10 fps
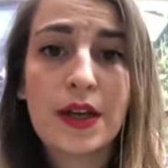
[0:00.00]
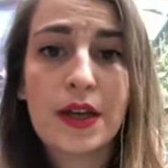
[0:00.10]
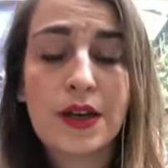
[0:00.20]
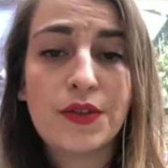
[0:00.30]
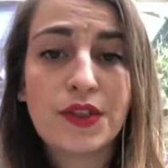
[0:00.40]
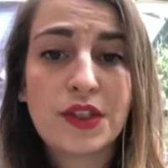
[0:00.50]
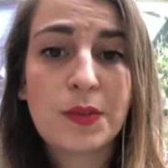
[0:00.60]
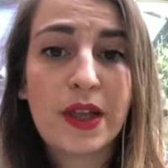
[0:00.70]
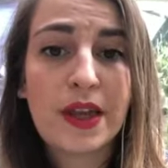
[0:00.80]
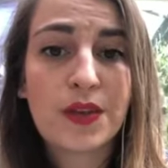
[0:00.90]
of
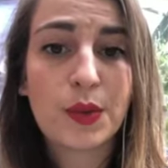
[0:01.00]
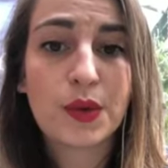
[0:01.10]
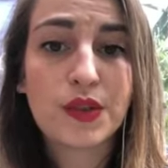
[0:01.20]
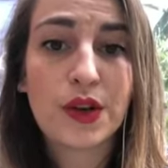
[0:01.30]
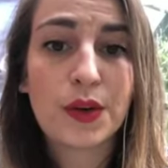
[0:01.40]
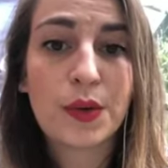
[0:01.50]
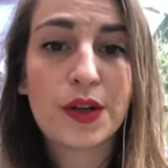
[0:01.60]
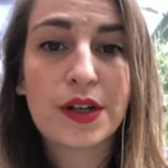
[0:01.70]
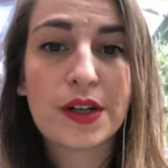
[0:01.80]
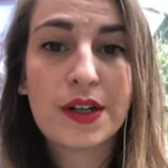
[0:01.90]
displaying everyone's
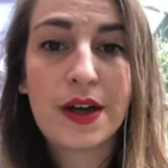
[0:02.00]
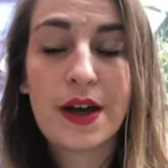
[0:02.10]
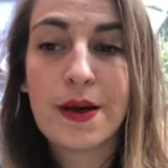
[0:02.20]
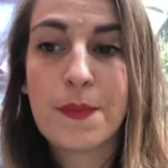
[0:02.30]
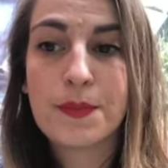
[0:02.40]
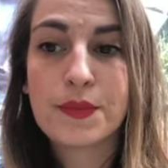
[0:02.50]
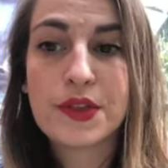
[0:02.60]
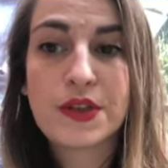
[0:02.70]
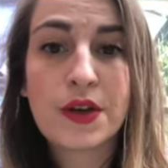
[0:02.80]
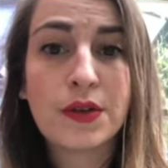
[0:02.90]
artwork um,
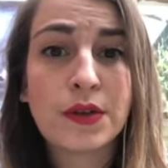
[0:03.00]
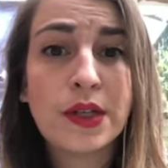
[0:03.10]
so,